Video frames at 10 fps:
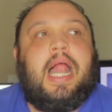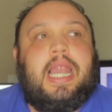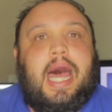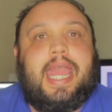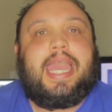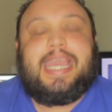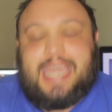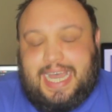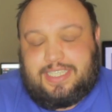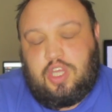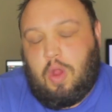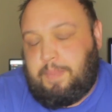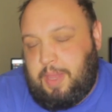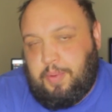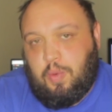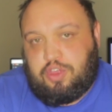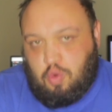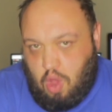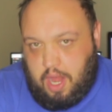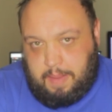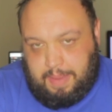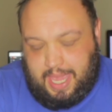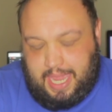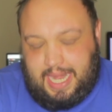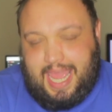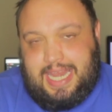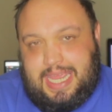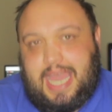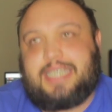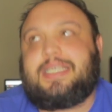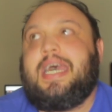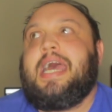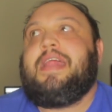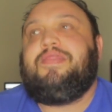Like, yes, there are people with chronic pain, and yes,